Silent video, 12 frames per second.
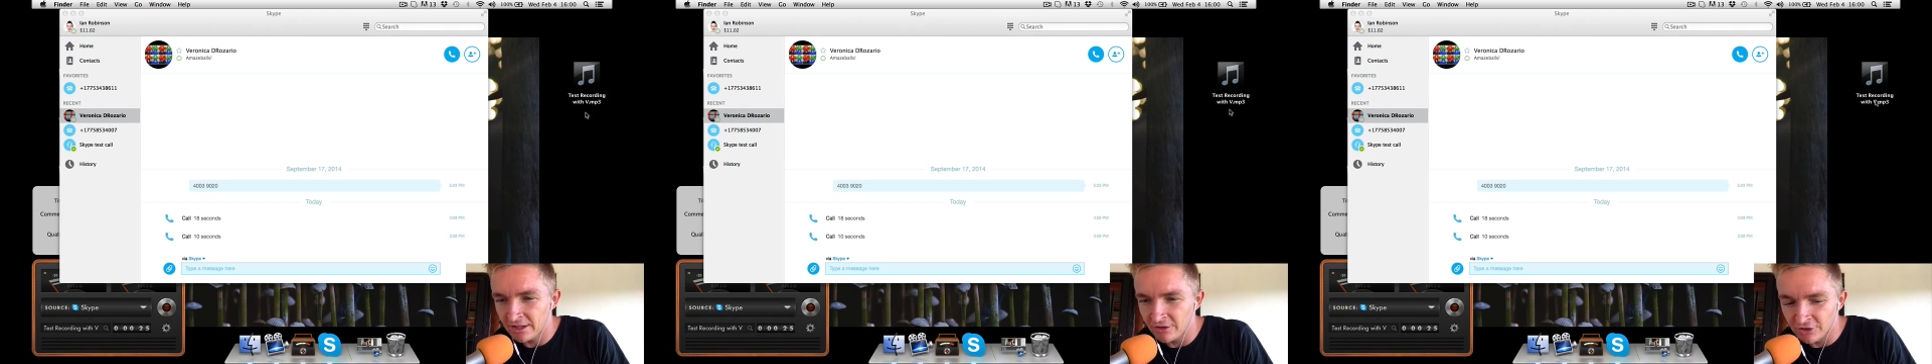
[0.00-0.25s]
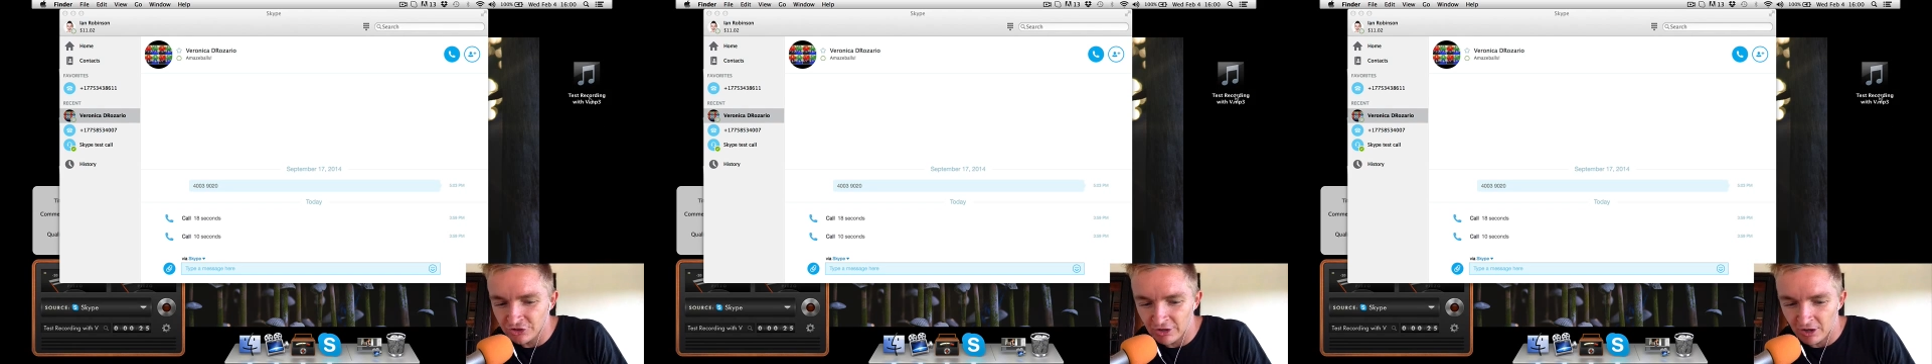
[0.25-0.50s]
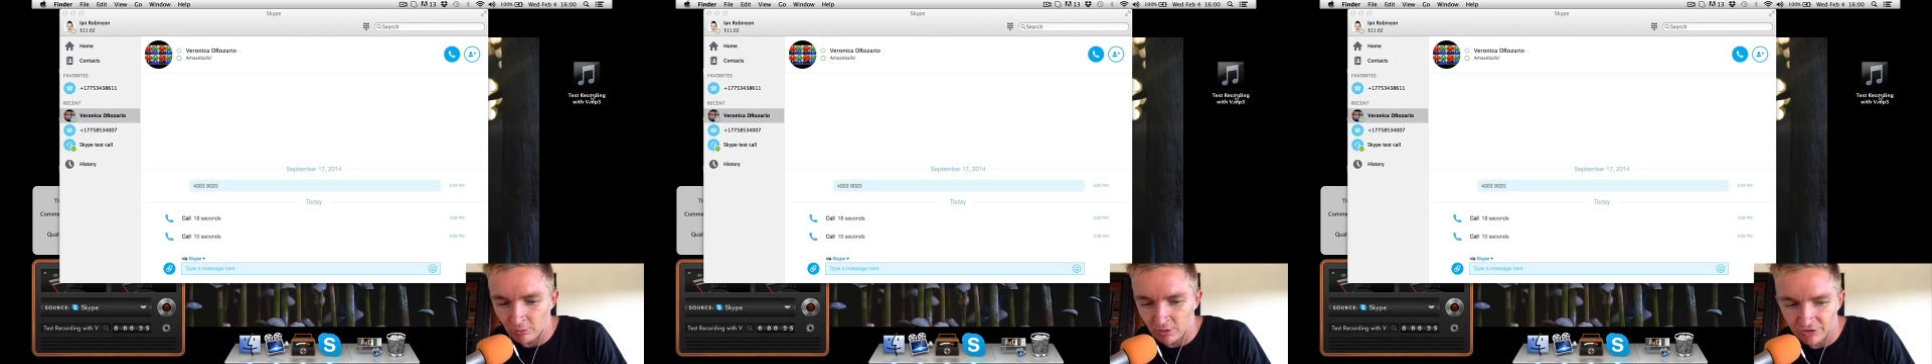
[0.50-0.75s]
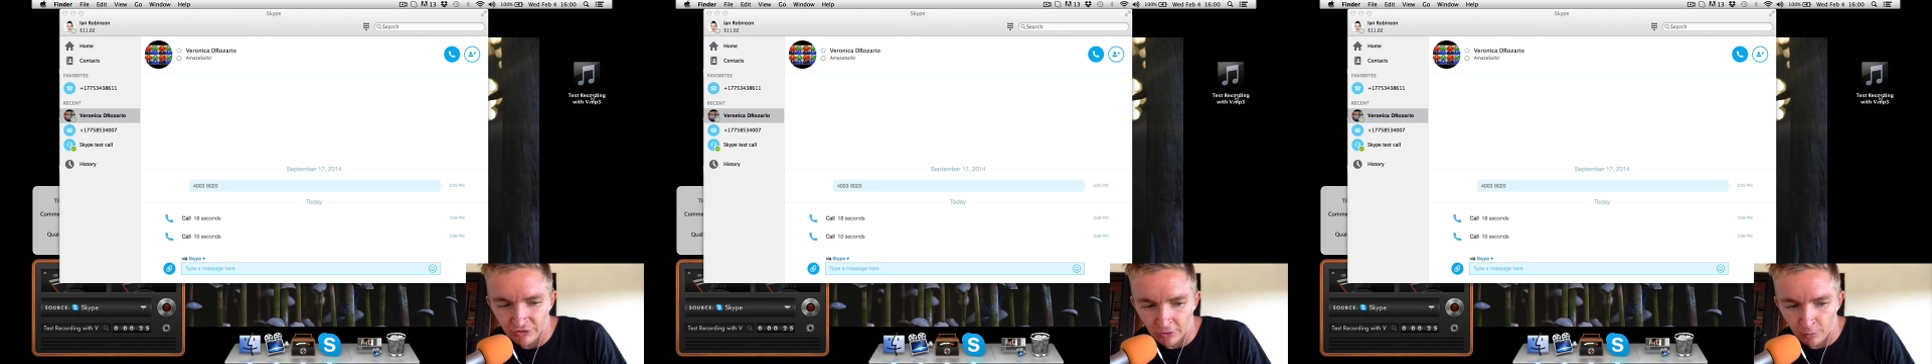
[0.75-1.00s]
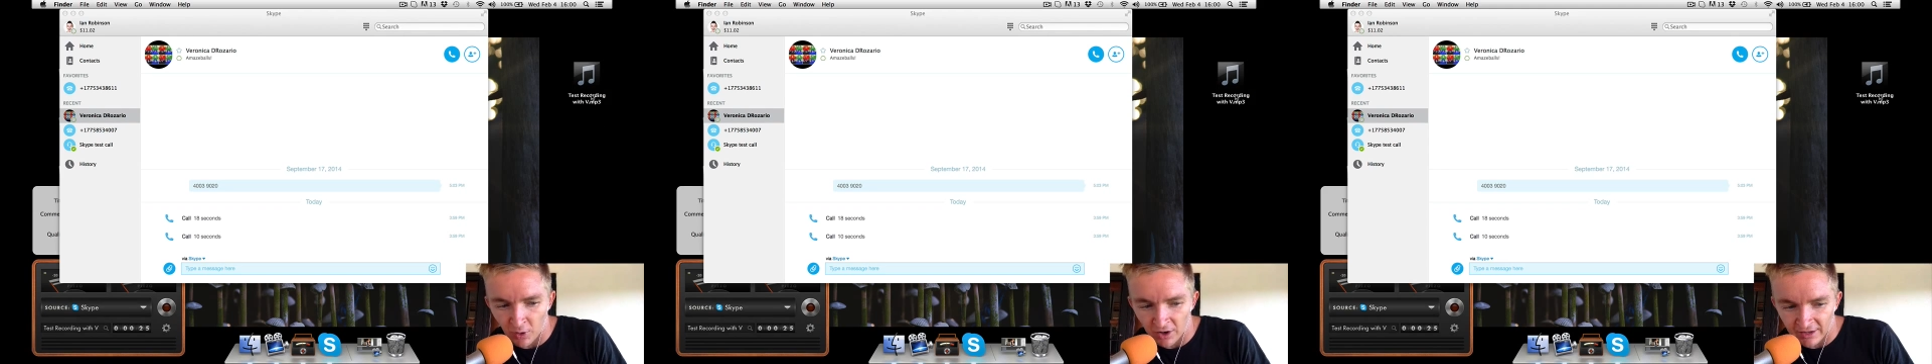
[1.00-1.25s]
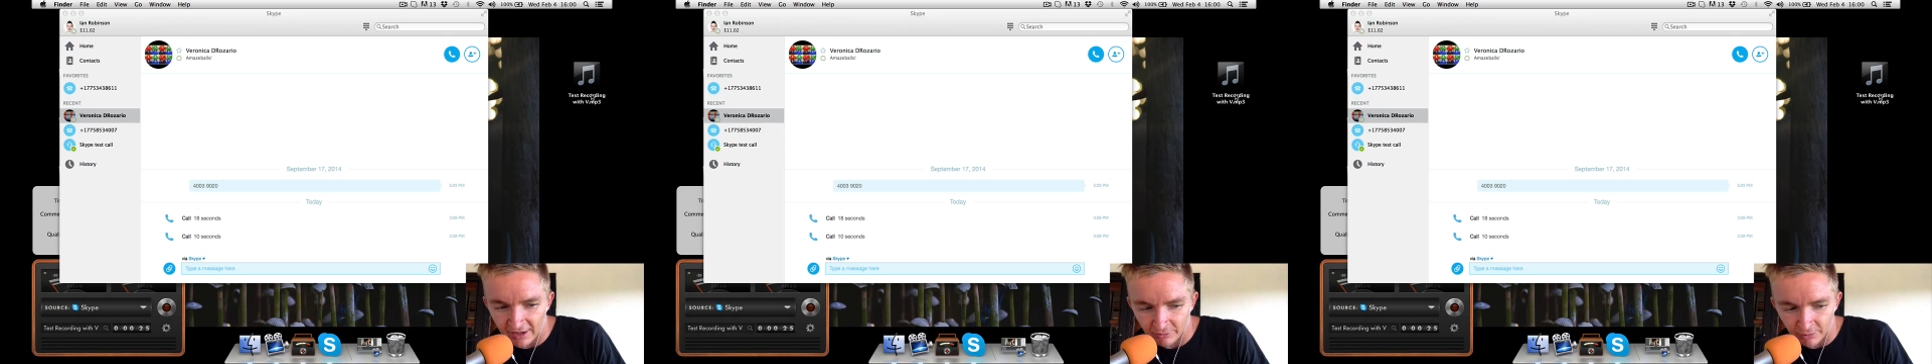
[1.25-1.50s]
either share it with your
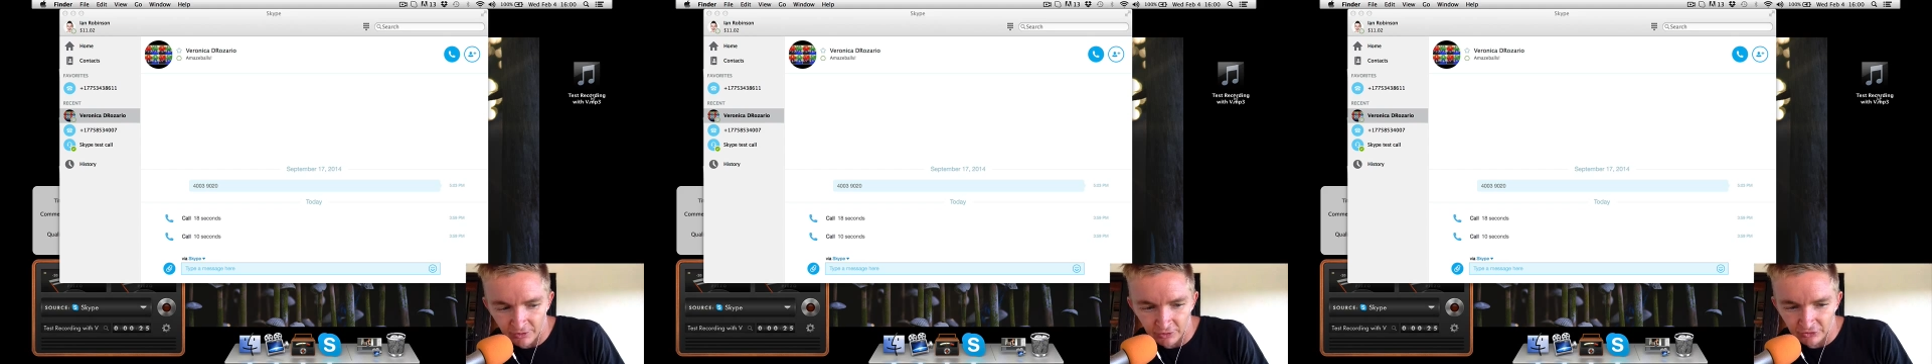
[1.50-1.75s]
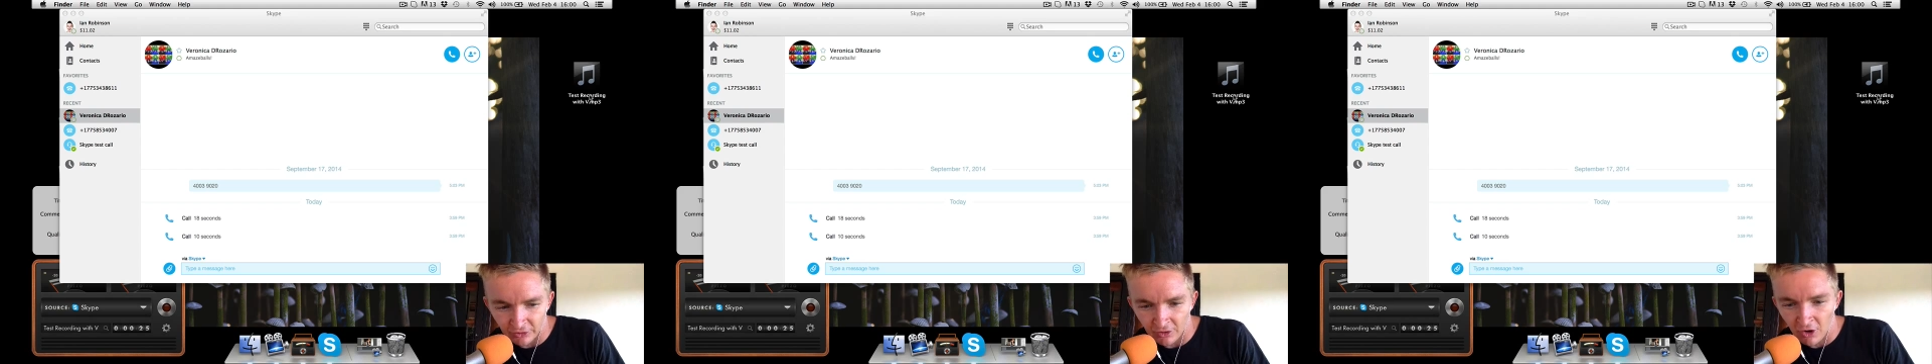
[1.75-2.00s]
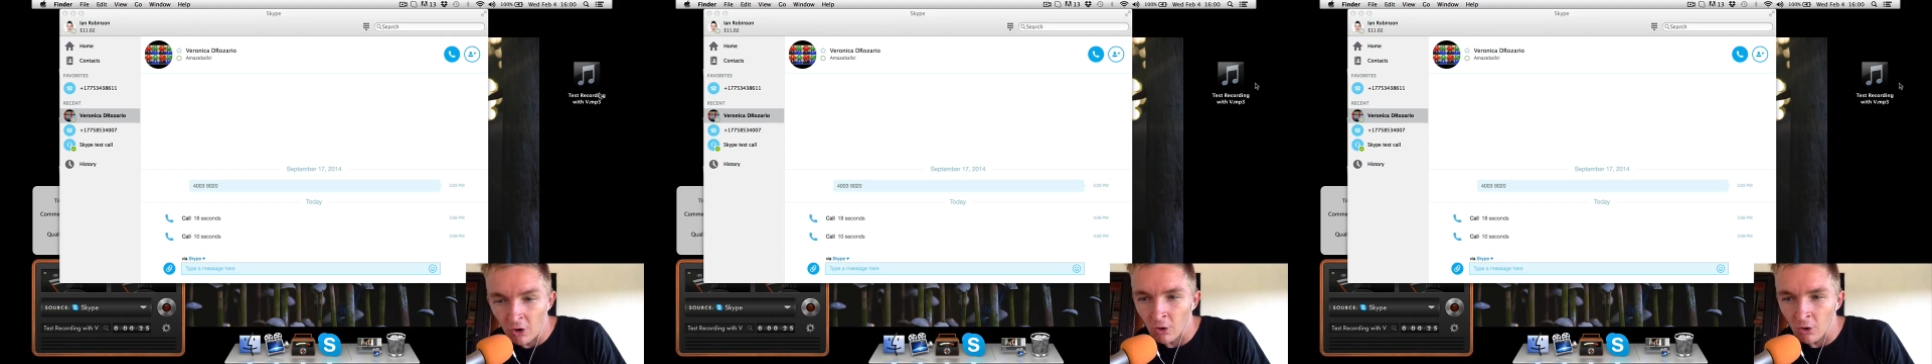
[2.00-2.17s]
podcast producer